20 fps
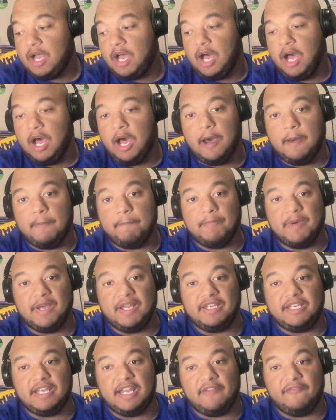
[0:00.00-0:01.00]

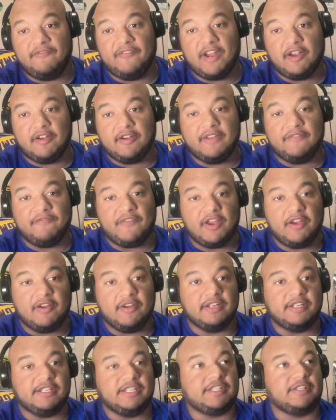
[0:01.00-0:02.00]
But a very,
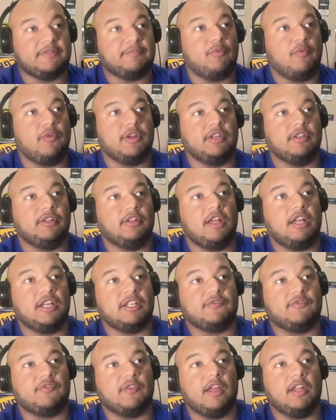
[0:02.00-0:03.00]
very disappointing
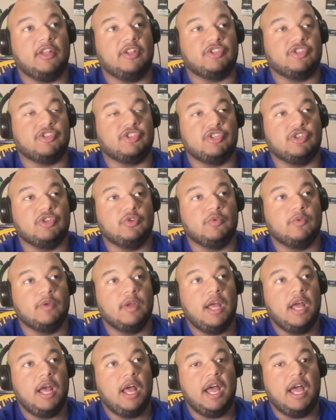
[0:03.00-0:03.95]
loss for LSU.